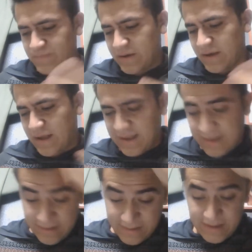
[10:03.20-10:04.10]
I
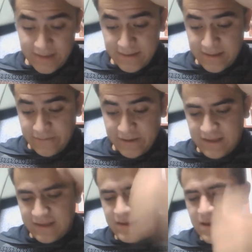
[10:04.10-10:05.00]
suck at
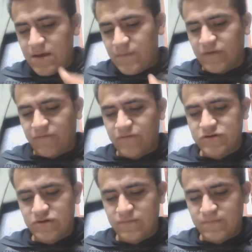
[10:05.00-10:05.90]
reading this, but the
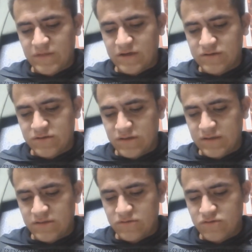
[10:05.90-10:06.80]
first term, the
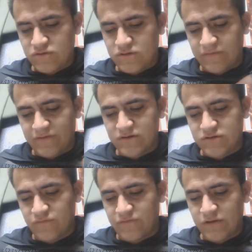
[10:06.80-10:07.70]
integral of the
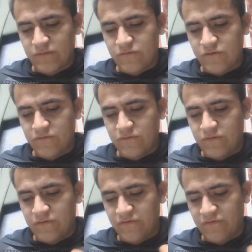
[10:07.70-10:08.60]
control volume rho
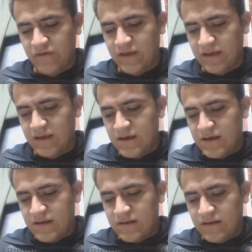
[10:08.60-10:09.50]
v
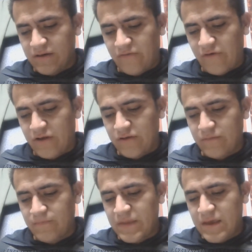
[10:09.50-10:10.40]
dot volume